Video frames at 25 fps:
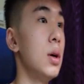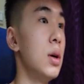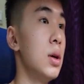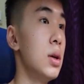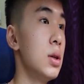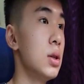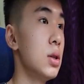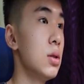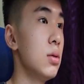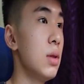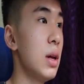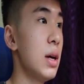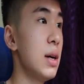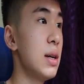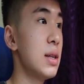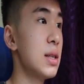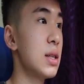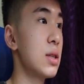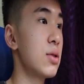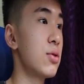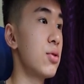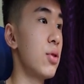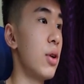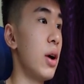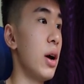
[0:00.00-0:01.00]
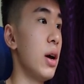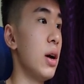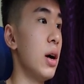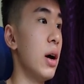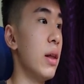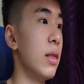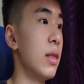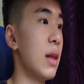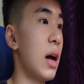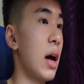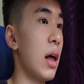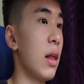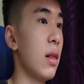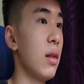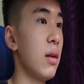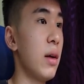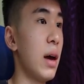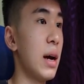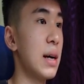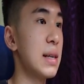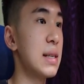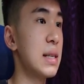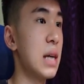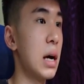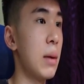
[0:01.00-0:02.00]
So let us try another
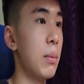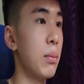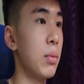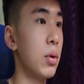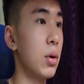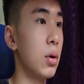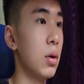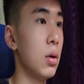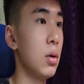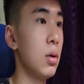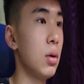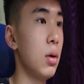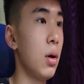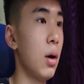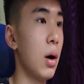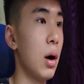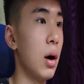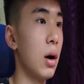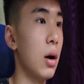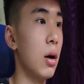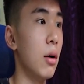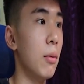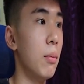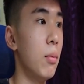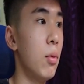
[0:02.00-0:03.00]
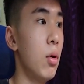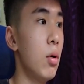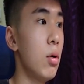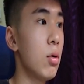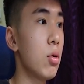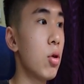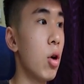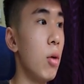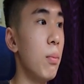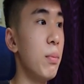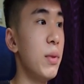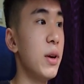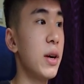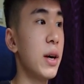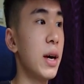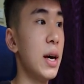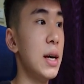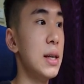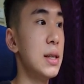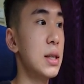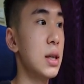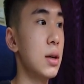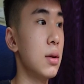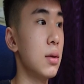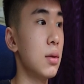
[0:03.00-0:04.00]
example, a more
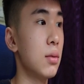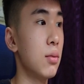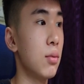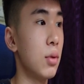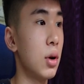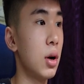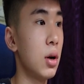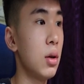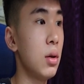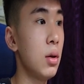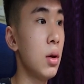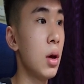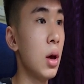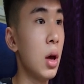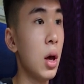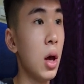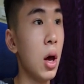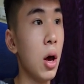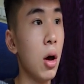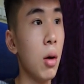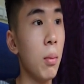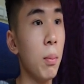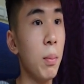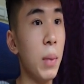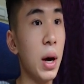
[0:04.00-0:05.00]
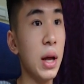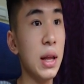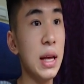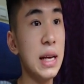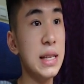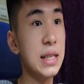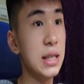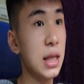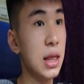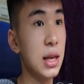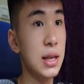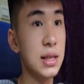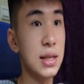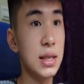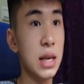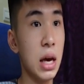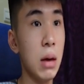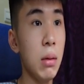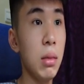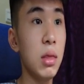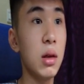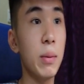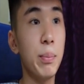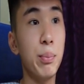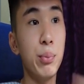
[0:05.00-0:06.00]
complicated one, but it's the
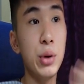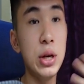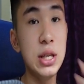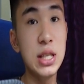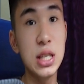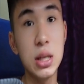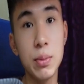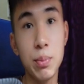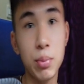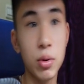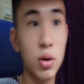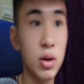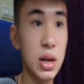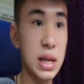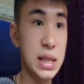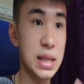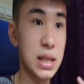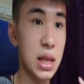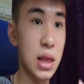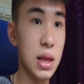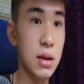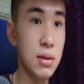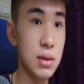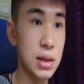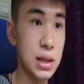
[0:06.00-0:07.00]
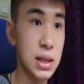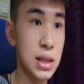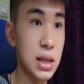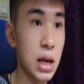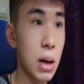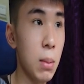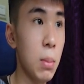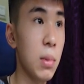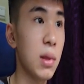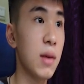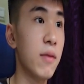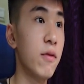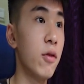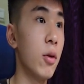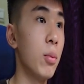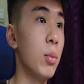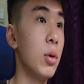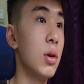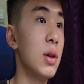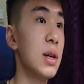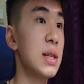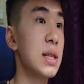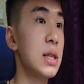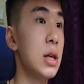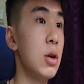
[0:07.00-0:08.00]
same, the principle is still the same, the
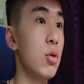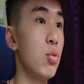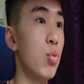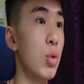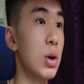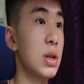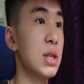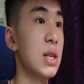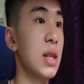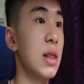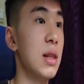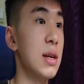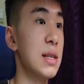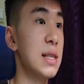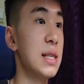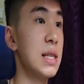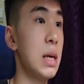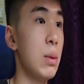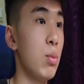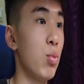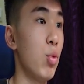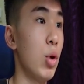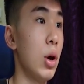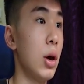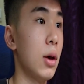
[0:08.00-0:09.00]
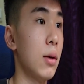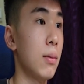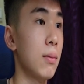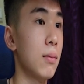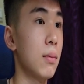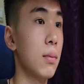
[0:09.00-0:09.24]
formula still works the same way.